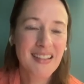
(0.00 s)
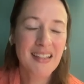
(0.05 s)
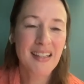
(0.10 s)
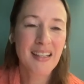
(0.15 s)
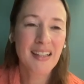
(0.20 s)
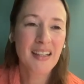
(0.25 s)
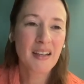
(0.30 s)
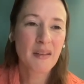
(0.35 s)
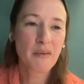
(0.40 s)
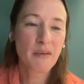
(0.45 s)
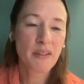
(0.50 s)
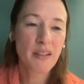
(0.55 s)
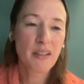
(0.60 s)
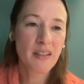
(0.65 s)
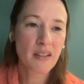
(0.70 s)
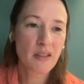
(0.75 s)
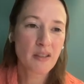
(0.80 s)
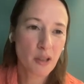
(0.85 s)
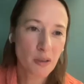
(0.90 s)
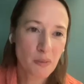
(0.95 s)
within
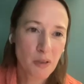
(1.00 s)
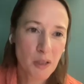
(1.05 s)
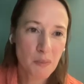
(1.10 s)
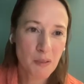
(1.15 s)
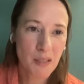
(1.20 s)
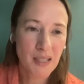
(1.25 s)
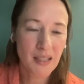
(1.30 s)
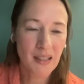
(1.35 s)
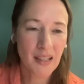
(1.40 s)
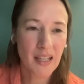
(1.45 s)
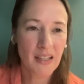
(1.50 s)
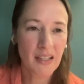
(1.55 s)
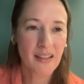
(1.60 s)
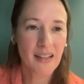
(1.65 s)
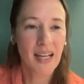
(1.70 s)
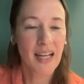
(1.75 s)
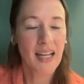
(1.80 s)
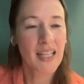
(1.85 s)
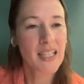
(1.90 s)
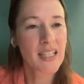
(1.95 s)
the German-speaking
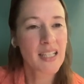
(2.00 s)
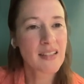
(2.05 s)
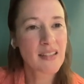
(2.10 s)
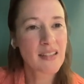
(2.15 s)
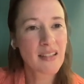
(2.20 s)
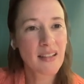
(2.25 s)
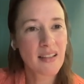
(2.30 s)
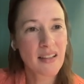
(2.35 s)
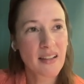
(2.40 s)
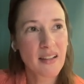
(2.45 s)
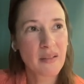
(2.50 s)
area, it's